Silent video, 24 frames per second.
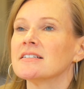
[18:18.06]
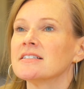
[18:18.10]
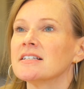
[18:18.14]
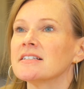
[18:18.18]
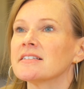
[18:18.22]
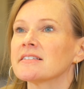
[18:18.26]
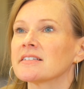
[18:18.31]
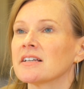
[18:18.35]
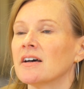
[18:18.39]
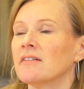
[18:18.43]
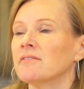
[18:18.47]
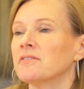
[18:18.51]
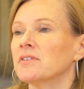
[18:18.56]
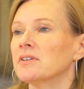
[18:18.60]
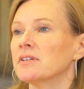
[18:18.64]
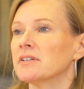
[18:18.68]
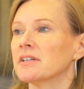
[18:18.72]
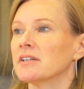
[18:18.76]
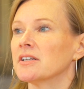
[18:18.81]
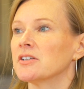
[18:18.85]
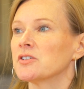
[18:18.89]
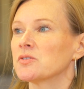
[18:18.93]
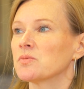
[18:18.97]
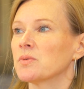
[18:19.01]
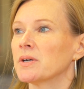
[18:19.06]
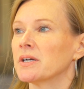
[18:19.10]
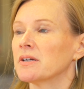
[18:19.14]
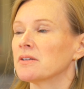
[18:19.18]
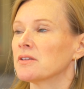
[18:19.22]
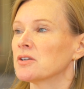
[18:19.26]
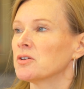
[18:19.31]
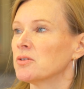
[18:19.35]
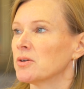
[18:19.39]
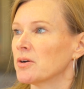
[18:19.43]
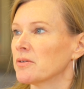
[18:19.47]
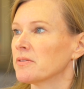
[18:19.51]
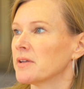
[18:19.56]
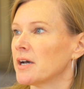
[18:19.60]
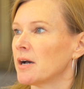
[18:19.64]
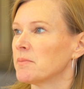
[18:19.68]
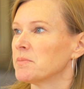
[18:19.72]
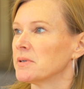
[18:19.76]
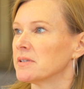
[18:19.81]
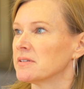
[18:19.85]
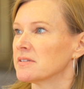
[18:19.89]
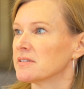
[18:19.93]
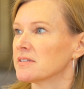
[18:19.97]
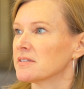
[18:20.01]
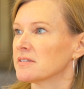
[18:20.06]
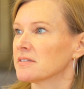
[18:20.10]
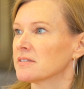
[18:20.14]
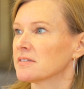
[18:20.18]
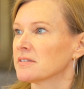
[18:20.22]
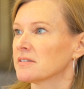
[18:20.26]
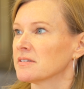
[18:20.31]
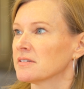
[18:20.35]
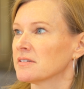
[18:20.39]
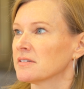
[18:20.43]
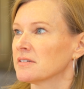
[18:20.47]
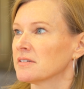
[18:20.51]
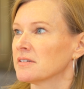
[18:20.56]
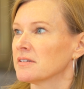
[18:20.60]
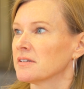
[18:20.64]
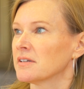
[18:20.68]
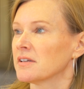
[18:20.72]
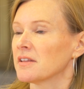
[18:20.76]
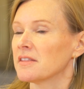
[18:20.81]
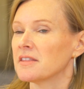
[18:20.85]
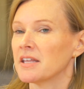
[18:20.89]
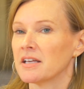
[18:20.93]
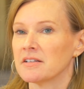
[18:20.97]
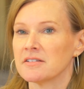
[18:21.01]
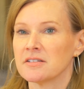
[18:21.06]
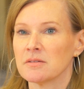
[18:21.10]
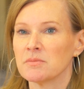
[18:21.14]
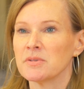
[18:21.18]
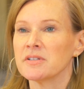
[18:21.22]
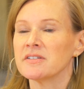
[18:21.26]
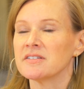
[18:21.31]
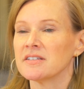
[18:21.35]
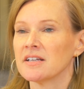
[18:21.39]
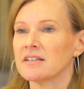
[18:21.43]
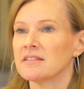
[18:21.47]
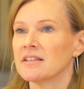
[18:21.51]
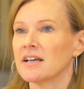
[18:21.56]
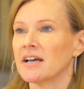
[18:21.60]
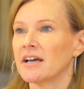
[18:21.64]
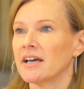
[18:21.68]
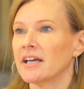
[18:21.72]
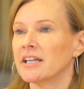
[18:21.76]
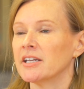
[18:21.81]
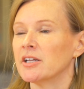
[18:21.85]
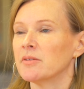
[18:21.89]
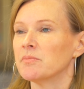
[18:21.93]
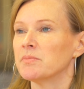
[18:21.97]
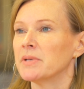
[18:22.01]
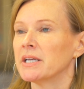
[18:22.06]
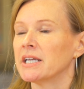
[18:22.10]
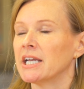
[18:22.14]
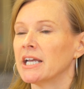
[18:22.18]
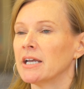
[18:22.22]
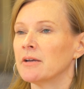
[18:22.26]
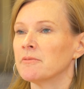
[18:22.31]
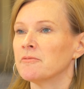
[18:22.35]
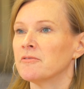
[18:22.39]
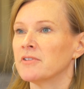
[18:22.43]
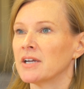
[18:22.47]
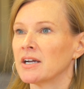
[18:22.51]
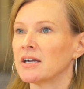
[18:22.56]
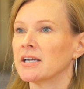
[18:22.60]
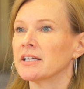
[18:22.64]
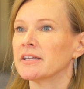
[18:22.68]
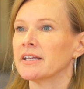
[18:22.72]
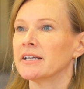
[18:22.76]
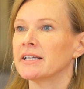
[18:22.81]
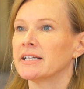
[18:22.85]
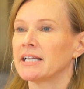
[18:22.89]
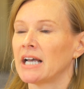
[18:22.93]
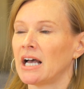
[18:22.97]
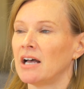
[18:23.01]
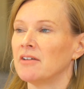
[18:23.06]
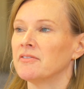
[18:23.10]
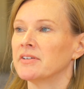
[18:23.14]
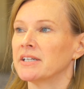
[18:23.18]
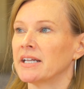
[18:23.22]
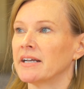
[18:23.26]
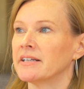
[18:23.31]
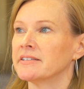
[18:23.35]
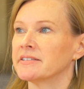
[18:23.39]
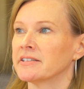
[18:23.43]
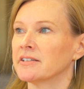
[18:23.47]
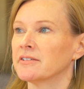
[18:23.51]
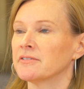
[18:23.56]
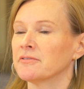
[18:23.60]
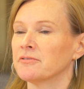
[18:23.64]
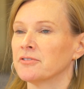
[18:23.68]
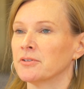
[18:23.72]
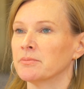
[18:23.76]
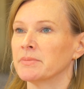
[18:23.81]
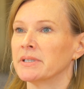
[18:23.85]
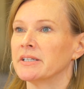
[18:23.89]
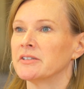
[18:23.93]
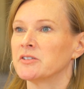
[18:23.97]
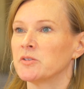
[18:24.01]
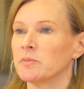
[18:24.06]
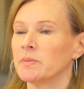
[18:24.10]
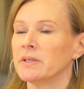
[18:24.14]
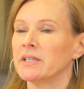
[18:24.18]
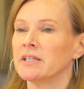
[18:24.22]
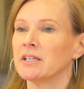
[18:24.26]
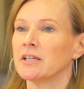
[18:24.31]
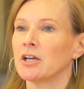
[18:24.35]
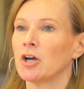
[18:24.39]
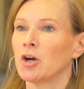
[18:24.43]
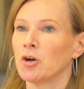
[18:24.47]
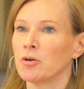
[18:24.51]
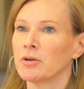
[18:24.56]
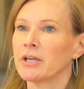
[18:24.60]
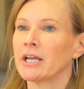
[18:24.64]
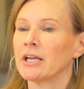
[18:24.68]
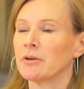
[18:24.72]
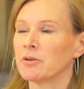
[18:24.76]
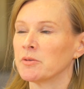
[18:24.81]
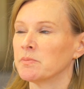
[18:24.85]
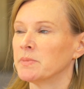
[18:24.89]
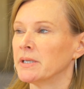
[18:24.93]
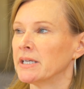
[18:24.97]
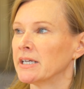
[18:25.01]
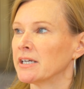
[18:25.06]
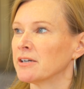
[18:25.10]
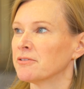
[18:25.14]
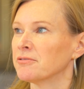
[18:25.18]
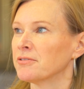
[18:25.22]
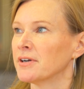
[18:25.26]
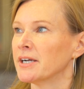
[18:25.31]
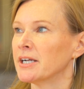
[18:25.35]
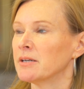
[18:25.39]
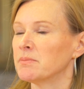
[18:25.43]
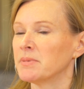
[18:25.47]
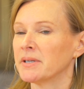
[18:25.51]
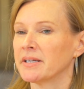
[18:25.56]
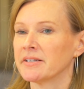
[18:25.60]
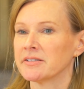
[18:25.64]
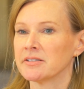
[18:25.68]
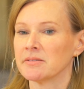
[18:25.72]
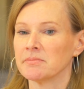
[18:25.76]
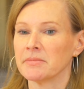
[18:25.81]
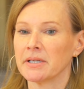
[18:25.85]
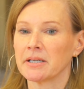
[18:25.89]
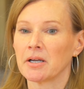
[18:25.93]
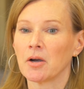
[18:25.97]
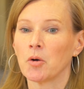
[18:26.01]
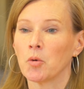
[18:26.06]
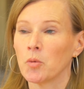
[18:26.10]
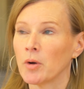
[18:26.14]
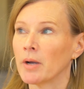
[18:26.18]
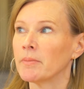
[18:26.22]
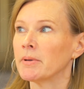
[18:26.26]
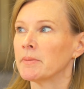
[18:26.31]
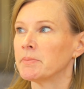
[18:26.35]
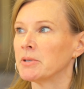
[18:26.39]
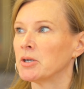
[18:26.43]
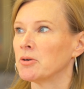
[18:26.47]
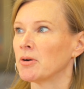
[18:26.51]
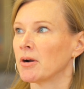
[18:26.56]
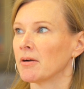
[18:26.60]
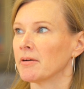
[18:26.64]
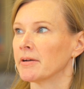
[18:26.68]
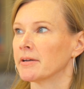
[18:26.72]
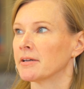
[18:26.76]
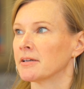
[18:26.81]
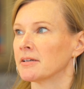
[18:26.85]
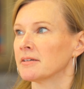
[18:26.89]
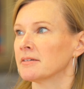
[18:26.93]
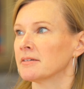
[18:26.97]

discomfort is where the growth happens. That someone said that, and it became very like galvanizing for me to be okay with being afraid, because I'm like, oh, I might be growing.